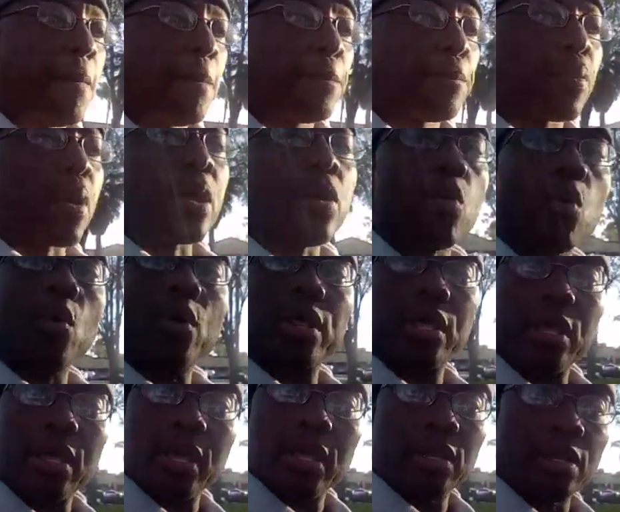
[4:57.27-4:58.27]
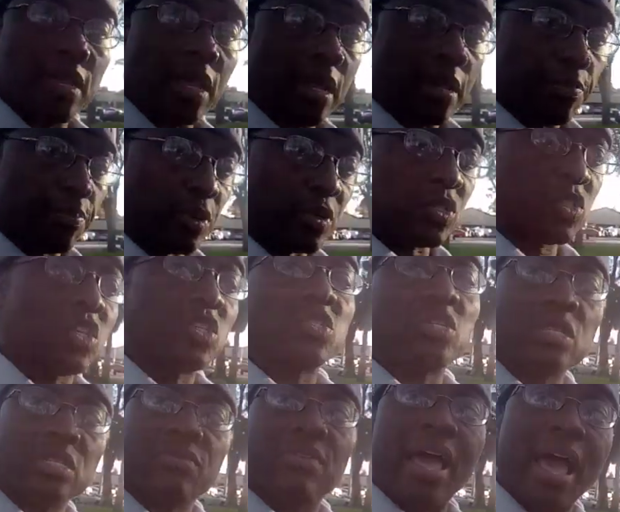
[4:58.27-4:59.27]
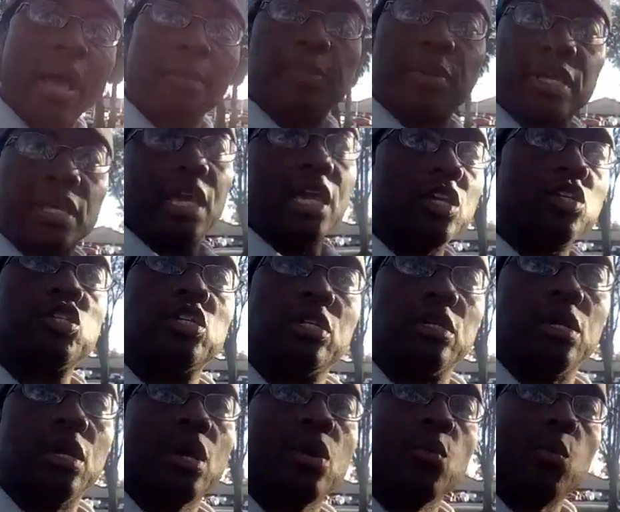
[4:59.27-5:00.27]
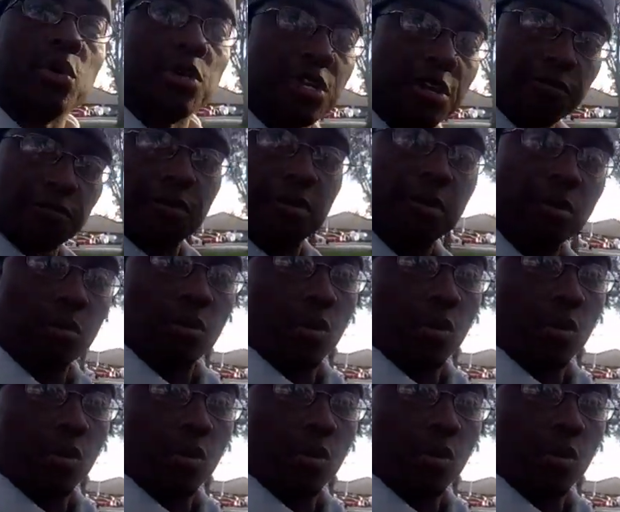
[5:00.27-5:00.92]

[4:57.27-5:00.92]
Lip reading: priority and persistence of application were different.